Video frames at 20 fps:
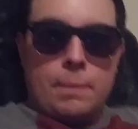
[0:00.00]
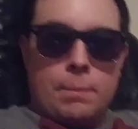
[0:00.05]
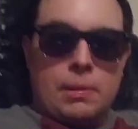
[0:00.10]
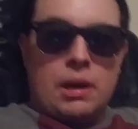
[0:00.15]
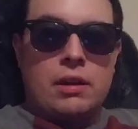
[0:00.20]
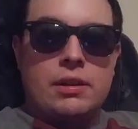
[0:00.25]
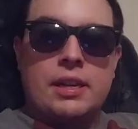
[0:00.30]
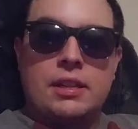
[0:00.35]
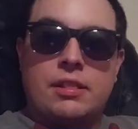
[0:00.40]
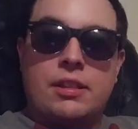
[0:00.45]

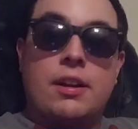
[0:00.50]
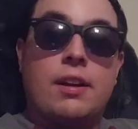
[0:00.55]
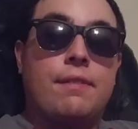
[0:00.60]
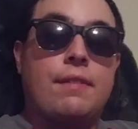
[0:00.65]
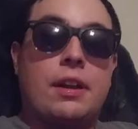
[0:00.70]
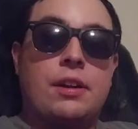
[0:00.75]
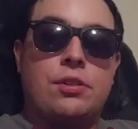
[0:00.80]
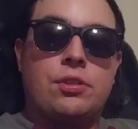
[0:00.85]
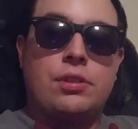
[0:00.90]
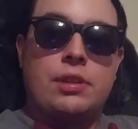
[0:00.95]
I'll get there
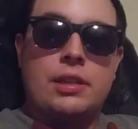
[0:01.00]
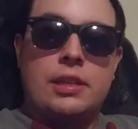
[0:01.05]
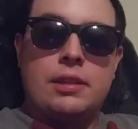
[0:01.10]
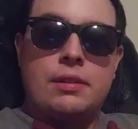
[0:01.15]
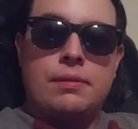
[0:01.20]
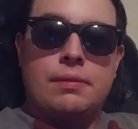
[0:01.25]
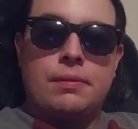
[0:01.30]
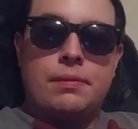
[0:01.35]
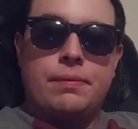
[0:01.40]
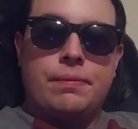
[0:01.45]
eventually.
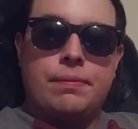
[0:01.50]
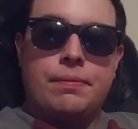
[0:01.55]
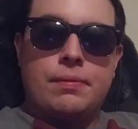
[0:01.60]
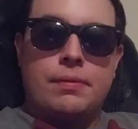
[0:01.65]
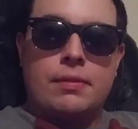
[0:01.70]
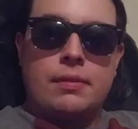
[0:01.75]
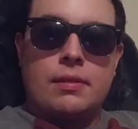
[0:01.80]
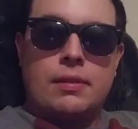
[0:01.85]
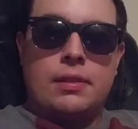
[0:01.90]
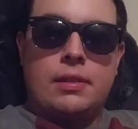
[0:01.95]

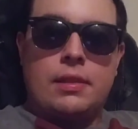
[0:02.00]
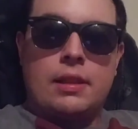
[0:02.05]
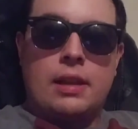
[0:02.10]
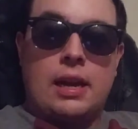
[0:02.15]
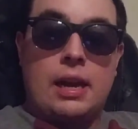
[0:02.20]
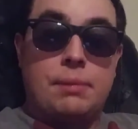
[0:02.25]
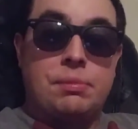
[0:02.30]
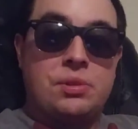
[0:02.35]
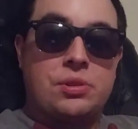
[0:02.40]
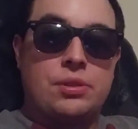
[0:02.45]

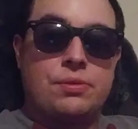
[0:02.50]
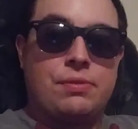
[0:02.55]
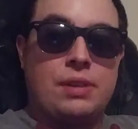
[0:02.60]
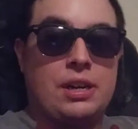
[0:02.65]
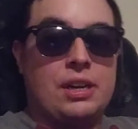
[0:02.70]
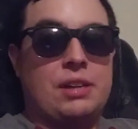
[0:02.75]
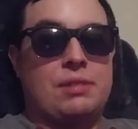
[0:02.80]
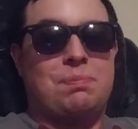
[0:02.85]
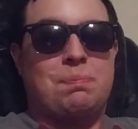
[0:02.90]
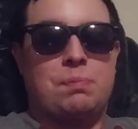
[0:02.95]
I'm just a
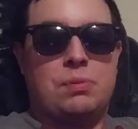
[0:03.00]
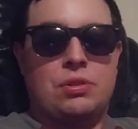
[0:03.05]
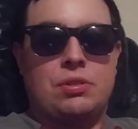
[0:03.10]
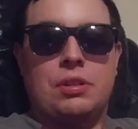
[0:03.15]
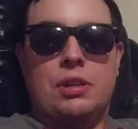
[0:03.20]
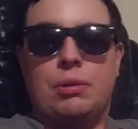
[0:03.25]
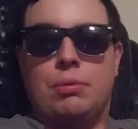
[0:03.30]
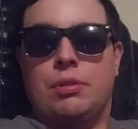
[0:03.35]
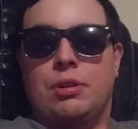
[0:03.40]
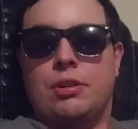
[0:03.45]
very
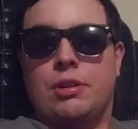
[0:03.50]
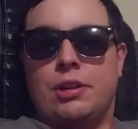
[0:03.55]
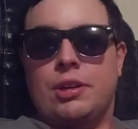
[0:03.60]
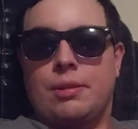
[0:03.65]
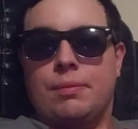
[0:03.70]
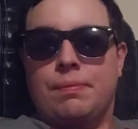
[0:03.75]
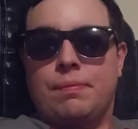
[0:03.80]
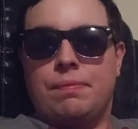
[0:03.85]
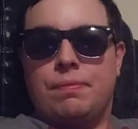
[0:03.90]
slow learner.